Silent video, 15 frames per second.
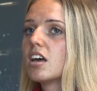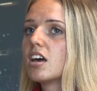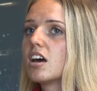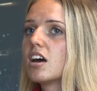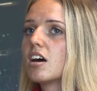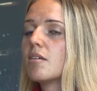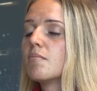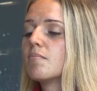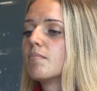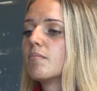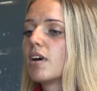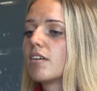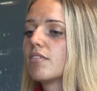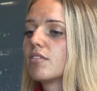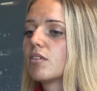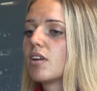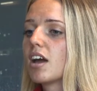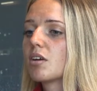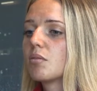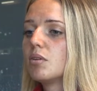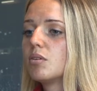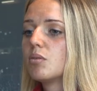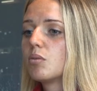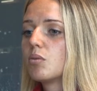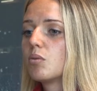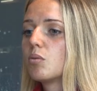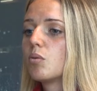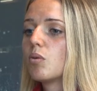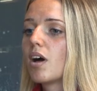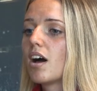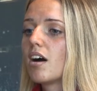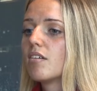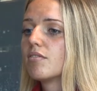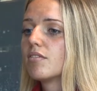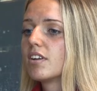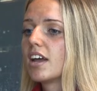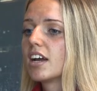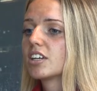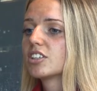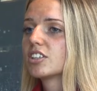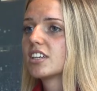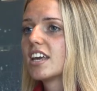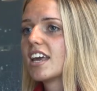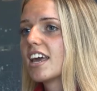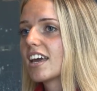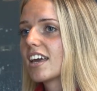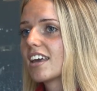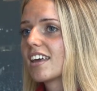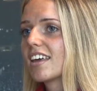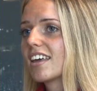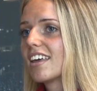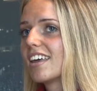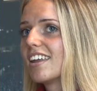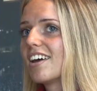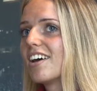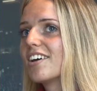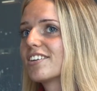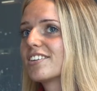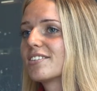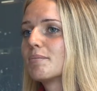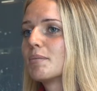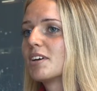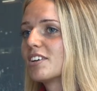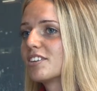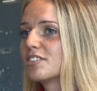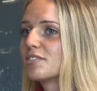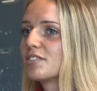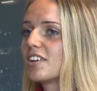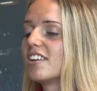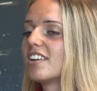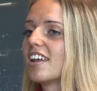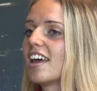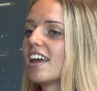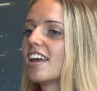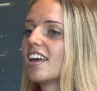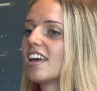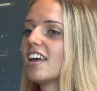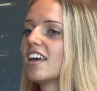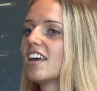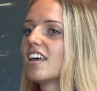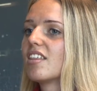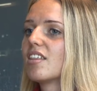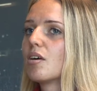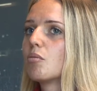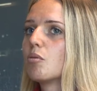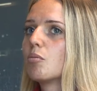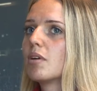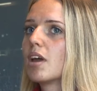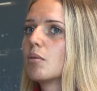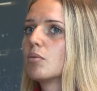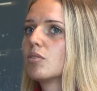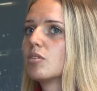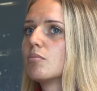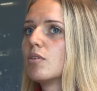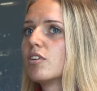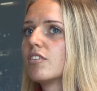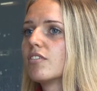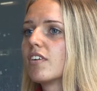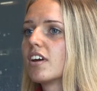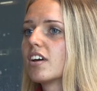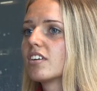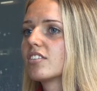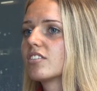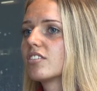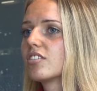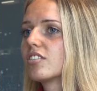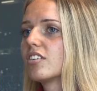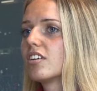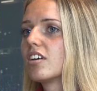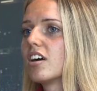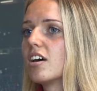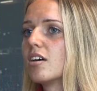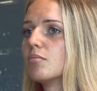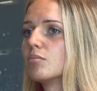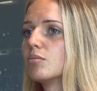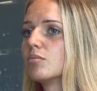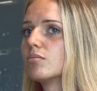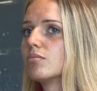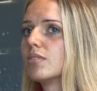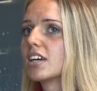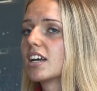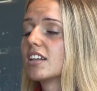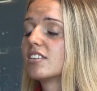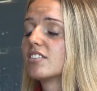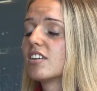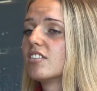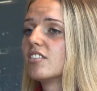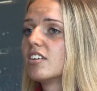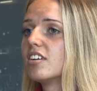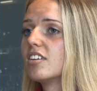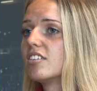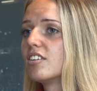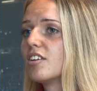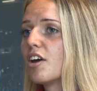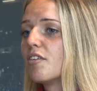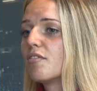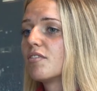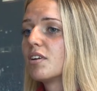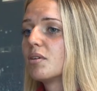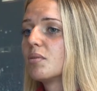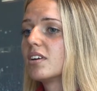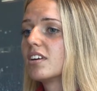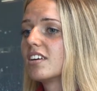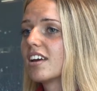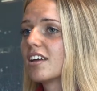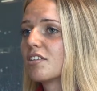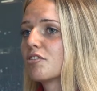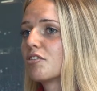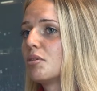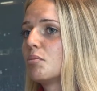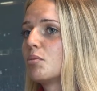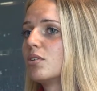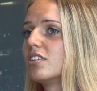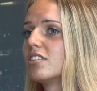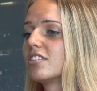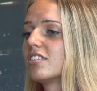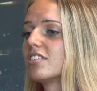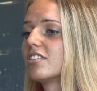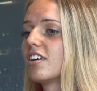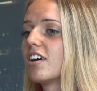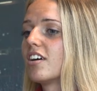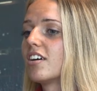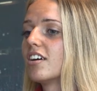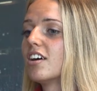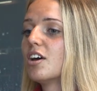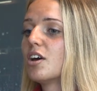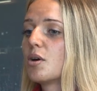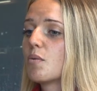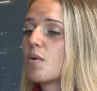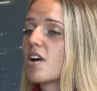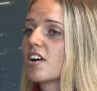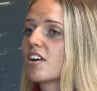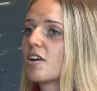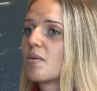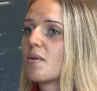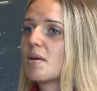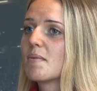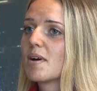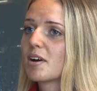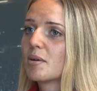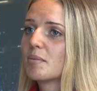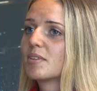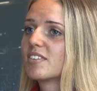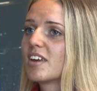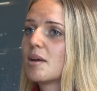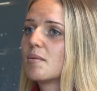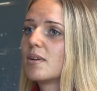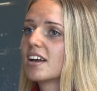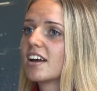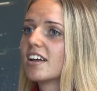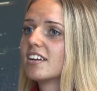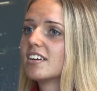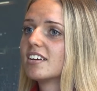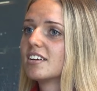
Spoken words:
I feel like we'd all have an extra kick in us because of Sunday that will be able to motivate us against Sunderland, and hopefully we can get the 3 points and start working our way back up the table again.